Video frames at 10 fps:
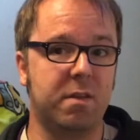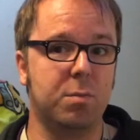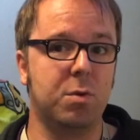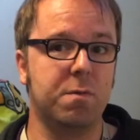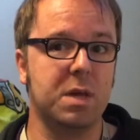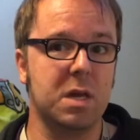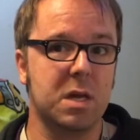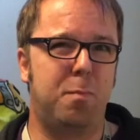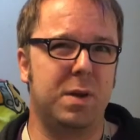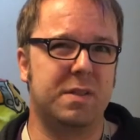the movie,
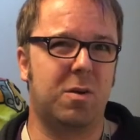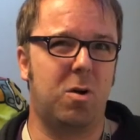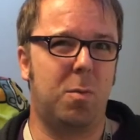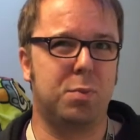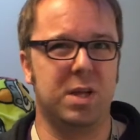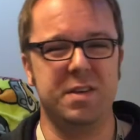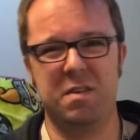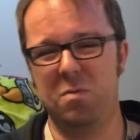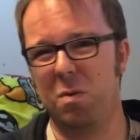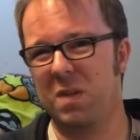but there are
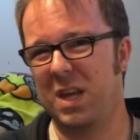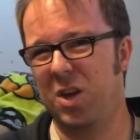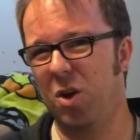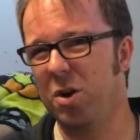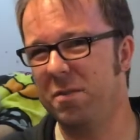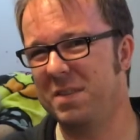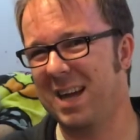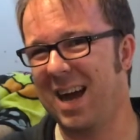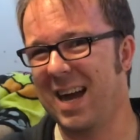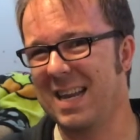places where they could have
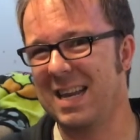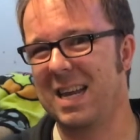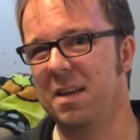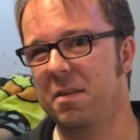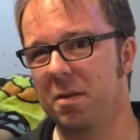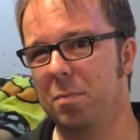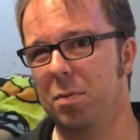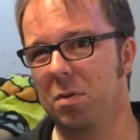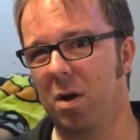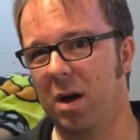tied it into the
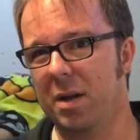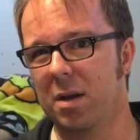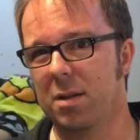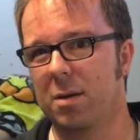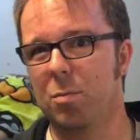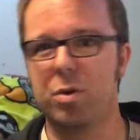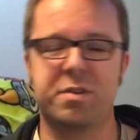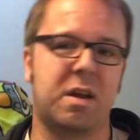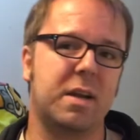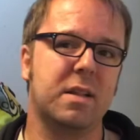plot a little more
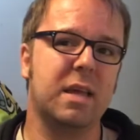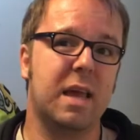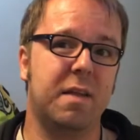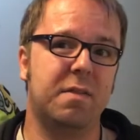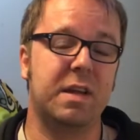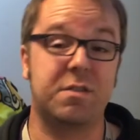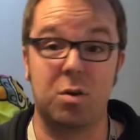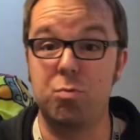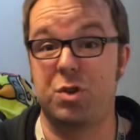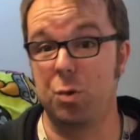tightly, and they
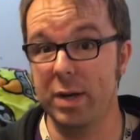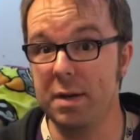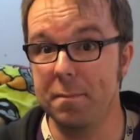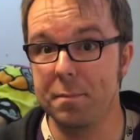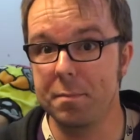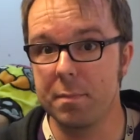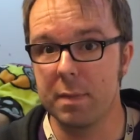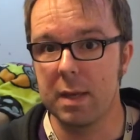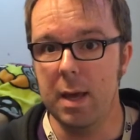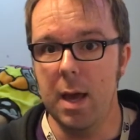don't do it.
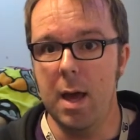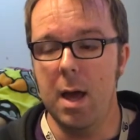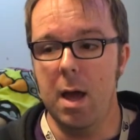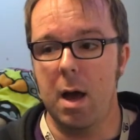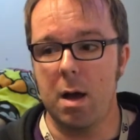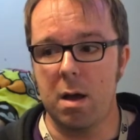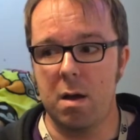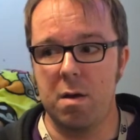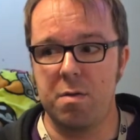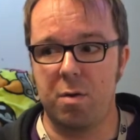
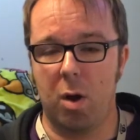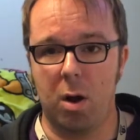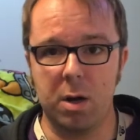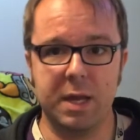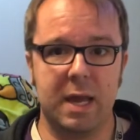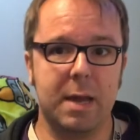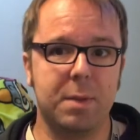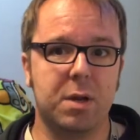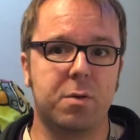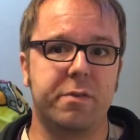There are
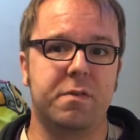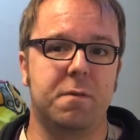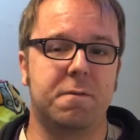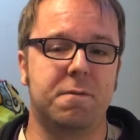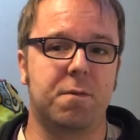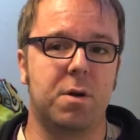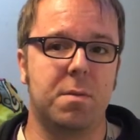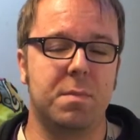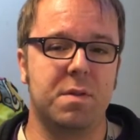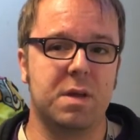cameos
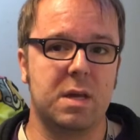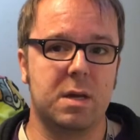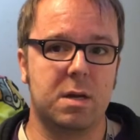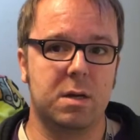from the